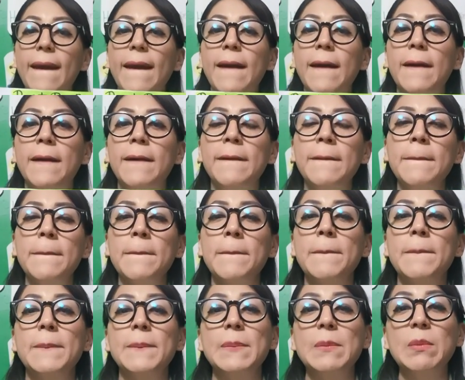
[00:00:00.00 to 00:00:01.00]
and
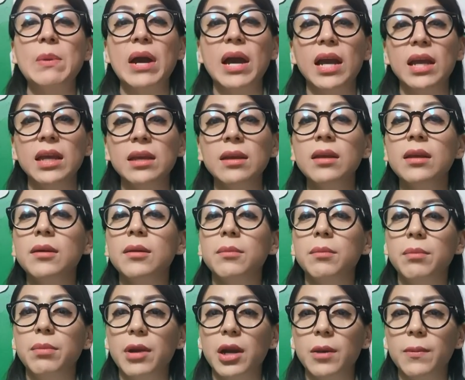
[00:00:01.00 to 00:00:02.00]
my
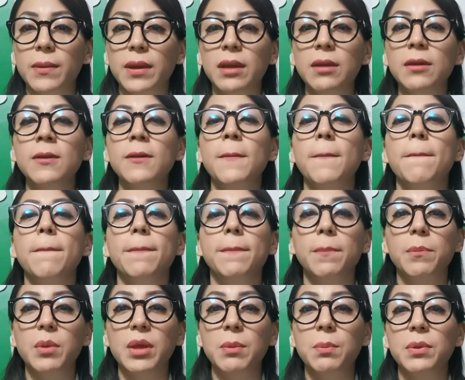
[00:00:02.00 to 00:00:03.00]
verb in
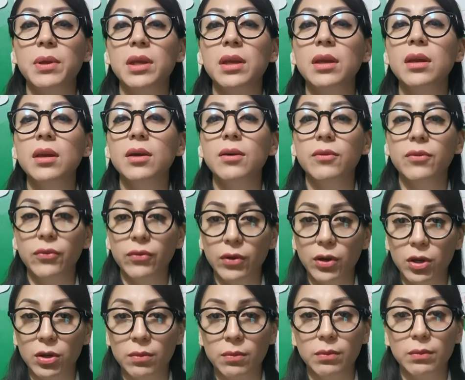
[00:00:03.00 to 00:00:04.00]
PP
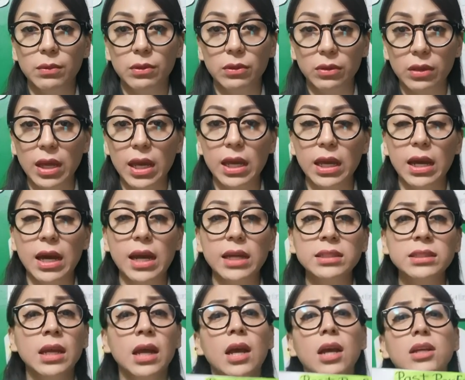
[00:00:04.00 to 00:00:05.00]
form. Okay,
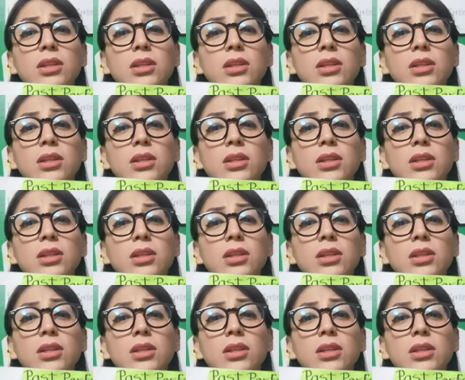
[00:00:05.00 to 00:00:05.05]
guys?